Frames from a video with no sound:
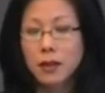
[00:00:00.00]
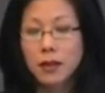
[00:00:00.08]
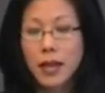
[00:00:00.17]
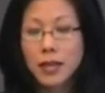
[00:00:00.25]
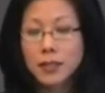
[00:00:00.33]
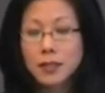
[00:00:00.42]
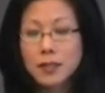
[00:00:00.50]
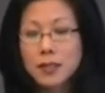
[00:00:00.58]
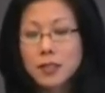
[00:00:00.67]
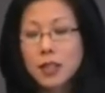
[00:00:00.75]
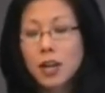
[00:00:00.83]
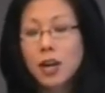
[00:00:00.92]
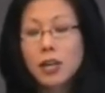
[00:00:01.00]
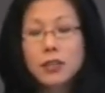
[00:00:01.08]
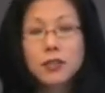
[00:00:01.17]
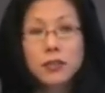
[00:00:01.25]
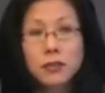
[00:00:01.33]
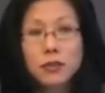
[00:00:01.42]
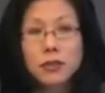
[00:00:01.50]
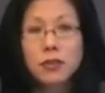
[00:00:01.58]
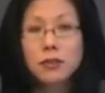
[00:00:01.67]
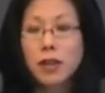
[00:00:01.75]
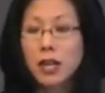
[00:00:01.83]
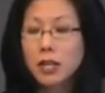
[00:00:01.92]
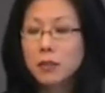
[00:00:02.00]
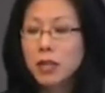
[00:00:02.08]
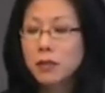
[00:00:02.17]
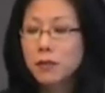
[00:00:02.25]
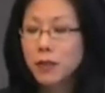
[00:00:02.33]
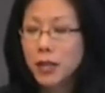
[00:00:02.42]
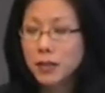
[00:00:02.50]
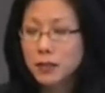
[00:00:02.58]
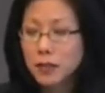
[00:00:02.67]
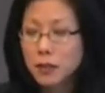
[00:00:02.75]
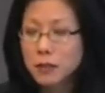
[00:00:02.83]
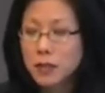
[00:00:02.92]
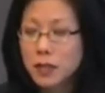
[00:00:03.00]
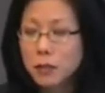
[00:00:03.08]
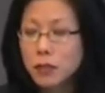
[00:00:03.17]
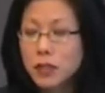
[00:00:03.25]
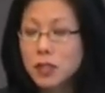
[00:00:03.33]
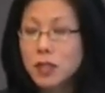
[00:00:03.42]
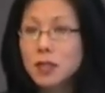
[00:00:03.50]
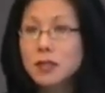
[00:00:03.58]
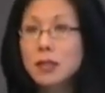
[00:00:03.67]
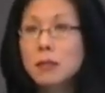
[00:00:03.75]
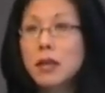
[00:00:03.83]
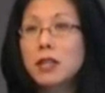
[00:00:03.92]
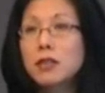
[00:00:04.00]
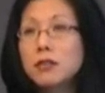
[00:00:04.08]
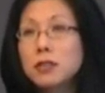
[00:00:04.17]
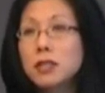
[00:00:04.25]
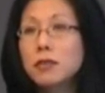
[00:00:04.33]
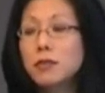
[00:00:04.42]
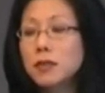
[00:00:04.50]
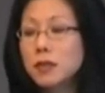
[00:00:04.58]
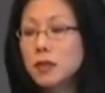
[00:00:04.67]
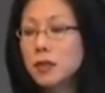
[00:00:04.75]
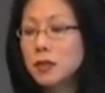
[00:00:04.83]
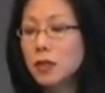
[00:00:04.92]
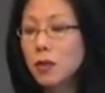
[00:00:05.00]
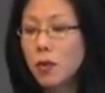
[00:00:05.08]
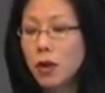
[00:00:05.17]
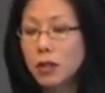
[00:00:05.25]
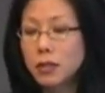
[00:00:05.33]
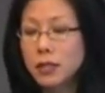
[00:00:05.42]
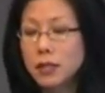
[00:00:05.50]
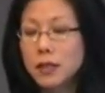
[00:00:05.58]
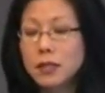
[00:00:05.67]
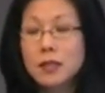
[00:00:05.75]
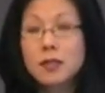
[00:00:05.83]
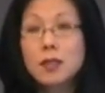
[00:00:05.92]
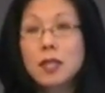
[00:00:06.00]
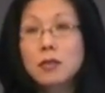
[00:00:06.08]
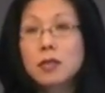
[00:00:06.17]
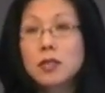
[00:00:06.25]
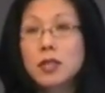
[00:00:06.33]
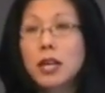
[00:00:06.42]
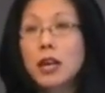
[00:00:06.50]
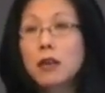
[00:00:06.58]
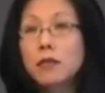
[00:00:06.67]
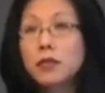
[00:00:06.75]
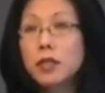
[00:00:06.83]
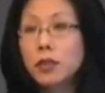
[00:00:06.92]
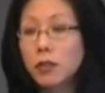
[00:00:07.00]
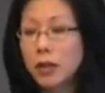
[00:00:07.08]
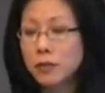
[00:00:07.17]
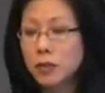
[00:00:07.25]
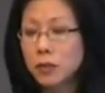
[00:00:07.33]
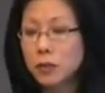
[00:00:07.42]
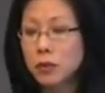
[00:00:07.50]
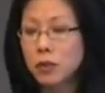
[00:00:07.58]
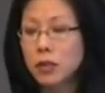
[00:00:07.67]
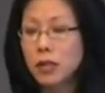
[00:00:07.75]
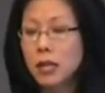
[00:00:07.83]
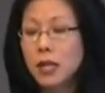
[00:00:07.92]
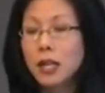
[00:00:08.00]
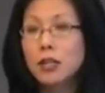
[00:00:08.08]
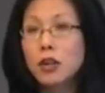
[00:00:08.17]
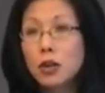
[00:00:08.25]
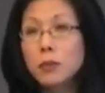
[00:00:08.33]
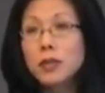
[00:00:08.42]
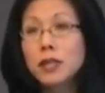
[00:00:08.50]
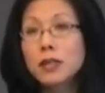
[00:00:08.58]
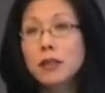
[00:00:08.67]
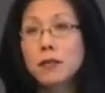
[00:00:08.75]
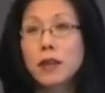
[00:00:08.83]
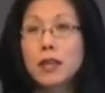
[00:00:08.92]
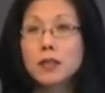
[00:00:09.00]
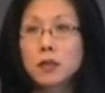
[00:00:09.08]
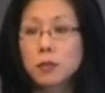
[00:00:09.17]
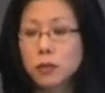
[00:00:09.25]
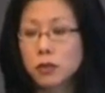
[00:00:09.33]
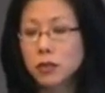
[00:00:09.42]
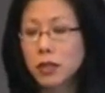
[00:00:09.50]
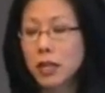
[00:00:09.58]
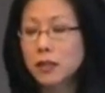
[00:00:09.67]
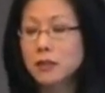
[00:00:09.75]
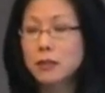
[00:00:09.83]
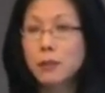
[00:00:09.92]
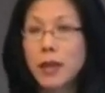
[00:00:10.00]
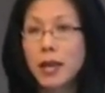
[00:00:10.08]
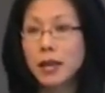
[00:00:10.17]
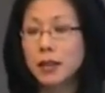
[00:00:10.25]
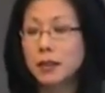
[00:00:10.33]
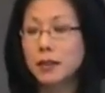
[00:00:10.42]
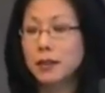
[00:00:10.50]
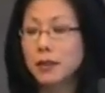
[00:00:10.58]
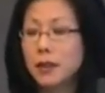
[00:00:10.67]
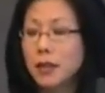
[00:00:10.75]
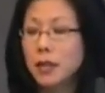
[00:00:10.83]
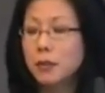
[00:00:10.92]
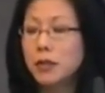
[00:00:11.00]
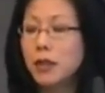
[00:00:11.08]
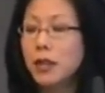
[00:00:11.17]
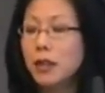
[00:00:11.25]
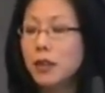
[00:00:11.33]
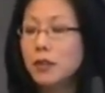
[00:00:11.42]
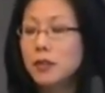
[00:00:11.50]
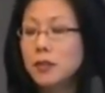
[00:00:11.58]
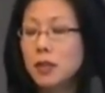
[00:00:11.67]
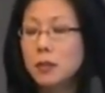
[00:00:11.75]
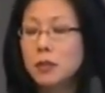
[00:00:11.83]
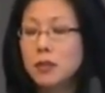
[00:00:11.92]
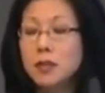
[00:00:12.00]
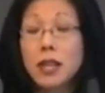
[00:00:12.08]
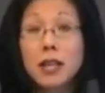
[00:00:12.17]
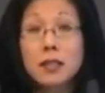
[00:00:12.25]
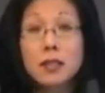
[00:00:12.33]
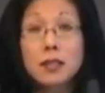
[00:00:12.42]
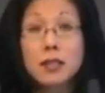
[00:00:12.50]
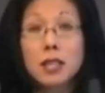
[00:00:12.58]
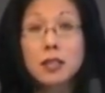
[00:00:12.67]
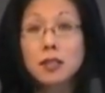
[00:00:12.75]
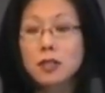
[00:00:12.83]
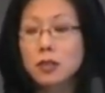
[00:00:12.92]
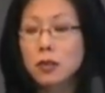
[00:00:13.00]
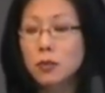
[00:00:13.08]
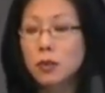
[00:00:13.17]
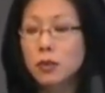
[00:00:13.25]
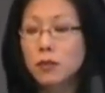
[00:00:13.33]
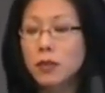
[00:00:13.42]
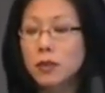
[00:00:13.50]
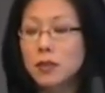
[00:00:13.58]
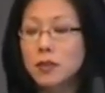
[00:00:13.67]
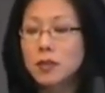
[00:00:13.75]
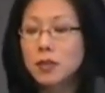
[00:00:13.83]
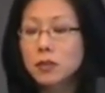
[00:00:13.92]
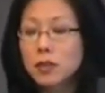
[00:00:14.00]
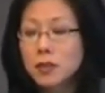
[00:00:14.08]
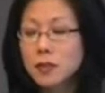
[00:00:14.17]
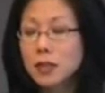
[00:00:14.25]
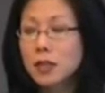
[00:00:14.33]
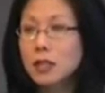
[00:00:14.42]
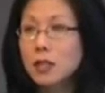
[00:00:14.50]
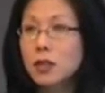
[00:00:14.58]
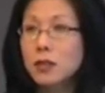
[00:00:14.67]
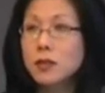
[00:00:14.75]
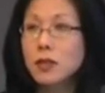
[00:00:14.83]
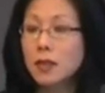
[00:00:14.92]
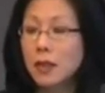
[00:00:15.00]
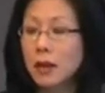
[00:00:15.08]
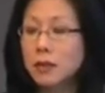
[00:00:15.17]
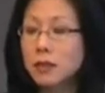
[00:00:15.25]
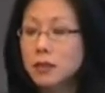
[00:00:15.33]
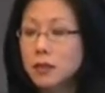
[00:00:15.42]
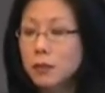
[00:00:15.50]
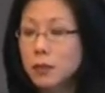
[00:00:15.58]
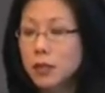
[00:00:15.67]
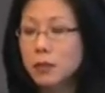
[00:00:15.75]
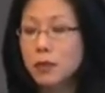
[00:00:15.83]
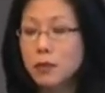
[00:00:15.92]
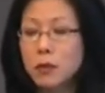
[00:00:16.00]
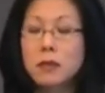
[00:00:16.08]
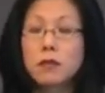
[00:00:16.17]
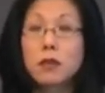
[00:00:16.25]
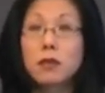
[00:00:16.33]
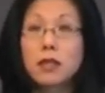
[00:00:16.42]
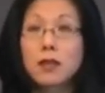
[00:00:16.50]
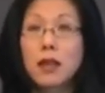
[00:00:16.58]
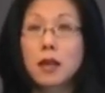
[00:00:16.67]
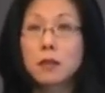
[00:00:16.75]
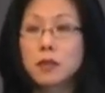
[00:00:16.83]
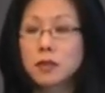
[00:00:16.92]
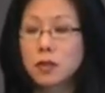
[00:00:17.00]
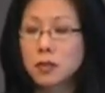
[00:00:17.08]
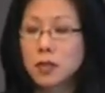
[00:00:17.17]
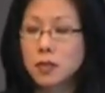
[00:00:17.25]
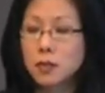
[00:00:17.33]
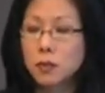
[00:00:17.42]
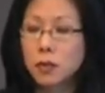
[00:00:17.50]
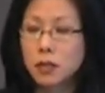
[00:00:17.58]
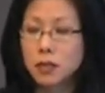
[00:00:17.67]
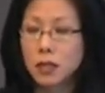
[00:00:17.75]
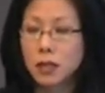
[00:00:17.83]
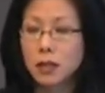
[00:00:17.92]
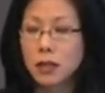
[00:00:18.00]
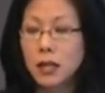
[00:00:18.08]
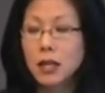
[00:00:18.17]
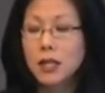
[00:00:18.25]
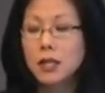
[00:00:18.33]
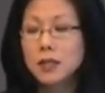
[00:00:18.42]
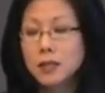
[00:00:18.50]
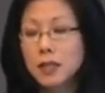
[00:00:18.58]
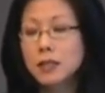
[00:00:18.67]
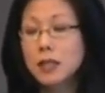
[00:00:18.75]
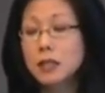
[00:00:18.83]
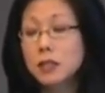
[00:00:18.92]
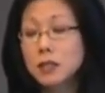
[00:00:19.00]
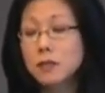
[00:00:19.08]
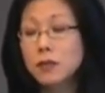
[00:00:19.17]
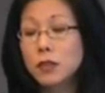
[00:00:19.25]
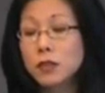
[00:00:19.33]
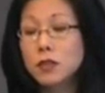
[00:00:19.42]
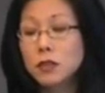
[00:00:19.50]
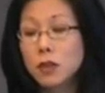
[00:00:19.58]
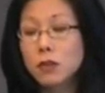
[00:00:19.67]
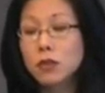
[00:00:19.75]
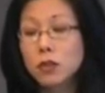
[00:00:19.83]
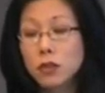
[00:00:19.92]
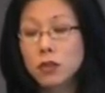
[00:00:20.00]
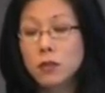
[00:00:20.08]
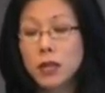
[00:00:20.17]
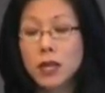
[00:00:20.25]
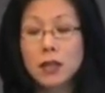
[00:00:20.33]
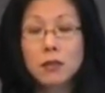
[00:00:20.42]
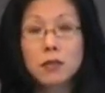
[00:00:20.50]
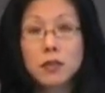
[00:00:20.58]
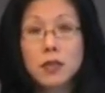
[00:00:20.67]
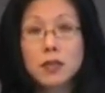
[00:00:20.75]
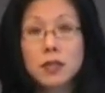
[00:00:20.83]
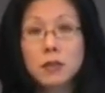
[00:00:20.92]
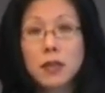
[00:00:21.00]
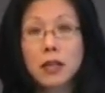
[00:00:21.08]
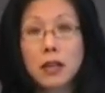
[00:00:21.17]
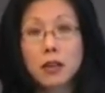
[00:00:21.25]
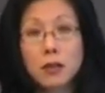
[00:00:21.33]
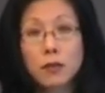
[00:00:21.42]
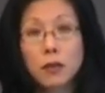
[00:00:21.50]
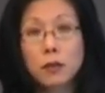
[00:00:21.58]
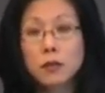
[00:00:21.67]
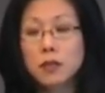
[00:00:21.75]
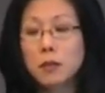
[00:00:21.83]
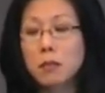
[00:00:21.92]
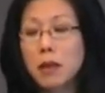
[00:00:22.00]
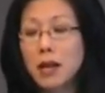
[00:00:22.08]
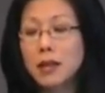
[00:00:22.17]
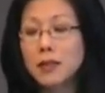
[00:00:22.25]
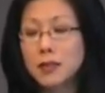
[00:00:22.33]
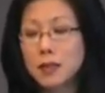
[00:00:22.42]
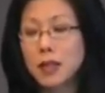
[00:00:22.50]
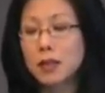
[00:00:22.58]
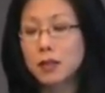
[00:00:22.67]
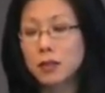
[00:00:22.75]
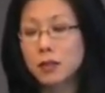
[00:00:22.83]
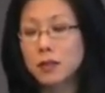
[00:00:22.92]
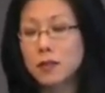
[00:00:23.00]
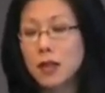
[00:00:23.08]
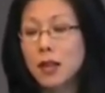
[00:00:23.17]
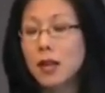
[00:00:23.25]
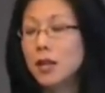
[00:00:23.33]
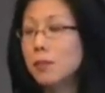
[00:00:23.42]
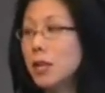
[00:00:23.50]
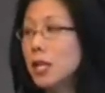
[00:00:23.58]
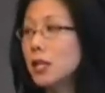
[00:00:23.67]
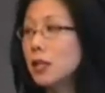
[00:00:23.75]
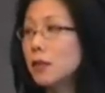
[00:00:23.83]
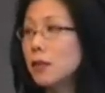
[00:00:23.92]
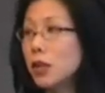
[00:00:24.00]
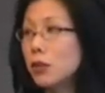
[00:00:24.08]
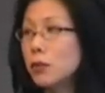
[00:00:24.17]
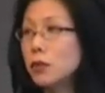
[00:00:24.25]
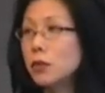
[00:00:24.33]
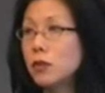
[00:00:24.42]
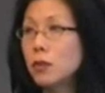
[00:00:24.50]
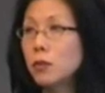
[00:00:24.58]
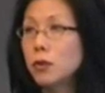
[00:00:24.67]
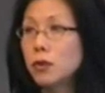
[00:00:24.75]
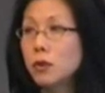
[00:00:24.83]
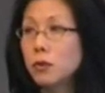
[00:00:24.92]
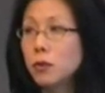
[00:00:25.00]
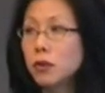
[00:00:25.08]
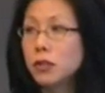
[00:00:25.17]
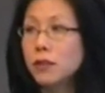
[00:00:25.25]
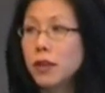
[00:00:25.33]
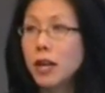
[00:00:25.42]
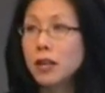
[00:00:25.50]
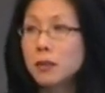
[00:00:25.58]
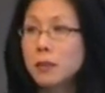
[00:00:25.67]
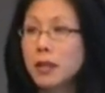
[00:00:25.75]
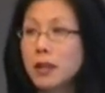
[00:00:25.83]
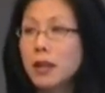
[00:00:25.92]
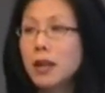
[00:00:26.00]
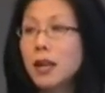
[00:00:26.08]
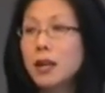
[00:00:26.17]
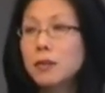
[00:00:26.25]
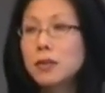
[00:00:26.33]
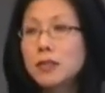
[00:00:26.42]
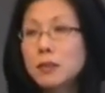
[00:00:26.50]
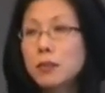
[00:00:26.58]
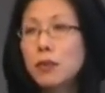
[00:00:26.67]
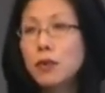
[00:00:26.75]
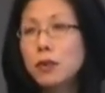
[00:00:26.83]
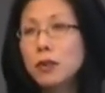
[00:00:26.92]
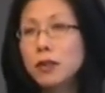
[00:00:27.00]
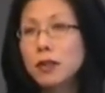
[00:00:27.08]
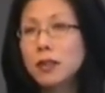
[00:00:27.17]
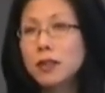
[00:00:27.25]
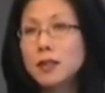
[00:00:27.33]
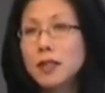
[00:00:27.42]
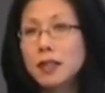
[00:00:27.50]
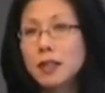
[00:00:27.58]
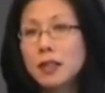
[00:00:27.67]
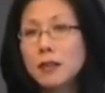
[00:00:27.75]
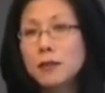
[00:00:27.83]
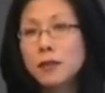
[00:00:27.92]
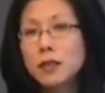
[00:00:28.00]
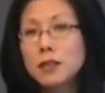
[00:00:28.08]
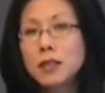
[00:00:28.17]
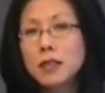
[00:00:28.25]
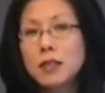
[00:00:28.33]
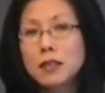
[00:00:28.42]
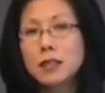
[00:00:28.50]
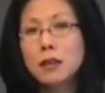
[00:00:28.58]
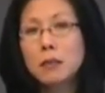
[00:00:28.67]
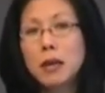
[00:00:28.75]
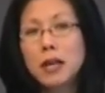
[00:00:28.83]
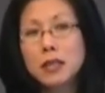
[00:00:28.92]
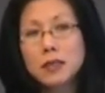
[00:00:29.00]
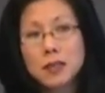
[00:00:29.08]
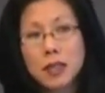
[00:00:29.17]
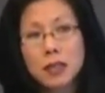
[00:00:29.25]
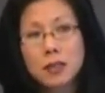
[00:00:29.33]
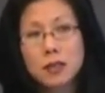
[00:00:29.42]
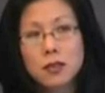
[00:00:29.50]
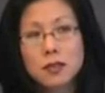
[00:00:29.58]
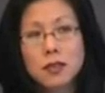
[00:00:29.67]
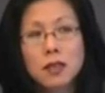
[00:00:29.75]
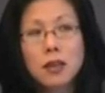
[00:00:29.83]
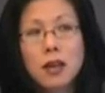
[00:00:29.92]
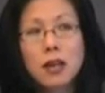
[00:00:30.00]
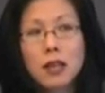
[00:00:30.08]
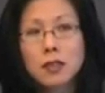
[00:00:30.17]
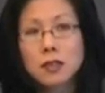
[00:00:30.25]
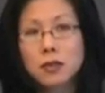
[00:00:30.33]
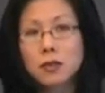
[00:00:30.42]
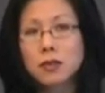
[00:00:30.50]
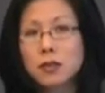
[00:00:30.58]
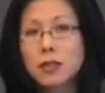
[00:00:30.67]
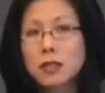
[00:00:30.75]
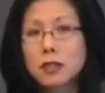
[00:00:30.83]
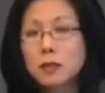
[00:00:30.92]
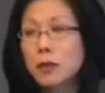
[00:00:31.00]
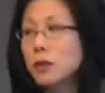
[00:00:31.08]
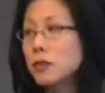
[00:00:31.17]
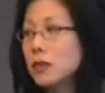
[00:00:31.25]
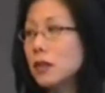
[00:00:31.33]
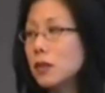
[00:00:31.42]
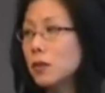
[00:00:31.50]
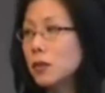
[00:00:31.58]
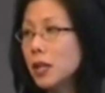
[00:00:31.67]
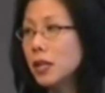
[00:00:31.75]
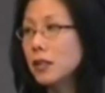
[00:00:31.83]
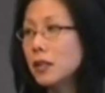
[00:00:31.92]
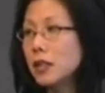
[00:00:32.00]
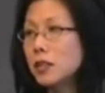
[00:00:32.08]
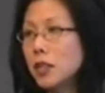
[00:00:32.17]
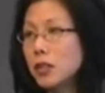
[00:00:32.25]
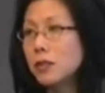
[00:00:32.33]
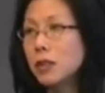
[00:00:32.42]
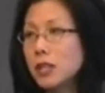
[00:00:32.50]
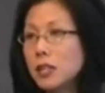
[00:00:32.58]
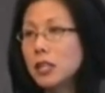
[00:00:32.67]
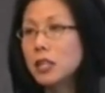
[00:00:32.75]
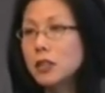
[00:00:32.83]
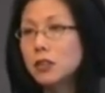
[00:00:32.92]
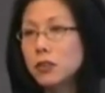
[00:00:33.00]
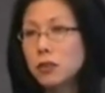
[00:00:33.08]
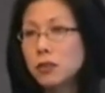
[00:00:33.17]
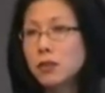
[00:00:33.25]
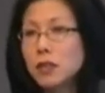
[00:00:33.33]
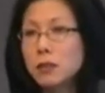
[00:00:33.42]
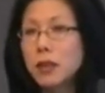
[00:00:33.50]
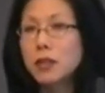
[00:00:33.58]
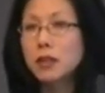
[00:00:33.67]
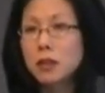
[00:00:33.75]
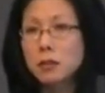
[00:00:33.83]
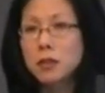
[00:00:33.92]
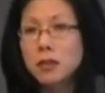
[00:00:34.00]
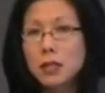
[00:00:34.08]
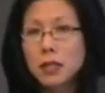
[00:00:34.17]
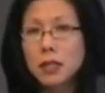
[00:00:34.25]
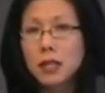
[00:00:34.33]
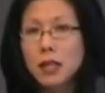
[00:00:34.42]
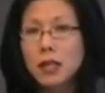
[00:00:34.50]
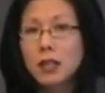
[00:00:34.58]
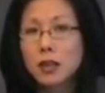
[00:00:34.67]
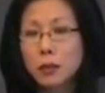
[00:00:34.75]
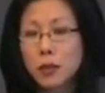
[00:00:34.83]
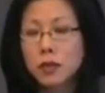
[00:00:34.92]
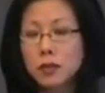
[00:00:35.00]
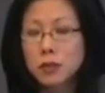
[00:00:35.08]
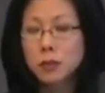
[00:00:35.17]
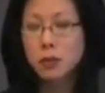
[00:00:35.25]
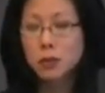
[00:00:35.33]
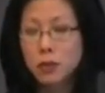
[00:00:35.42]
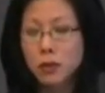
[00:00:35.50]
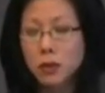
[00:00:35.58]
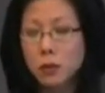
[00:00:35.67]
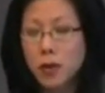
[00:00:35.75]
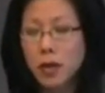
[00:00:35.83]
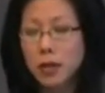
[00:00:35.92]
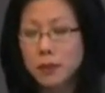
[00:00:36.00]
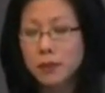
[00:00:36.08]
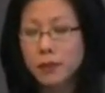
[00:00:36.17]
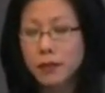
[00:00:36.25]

Lantis is a connoisseur of anime concepts. He appreciates the minute differences in quality that distinguish a carefully crafted work. Nobody in the fansub world gets paid but like other subbers, Lantis takes his own work very seriously. He knows that thousands of people will be viewing the episodes he's worked on. He says, I just feel so good when I can release something that conforms to my standards and make it available to the world, world of anime. And what's important is that he feels that these are my standards. They're not externally exposed. They're created and generated internally by the community in a participatory way.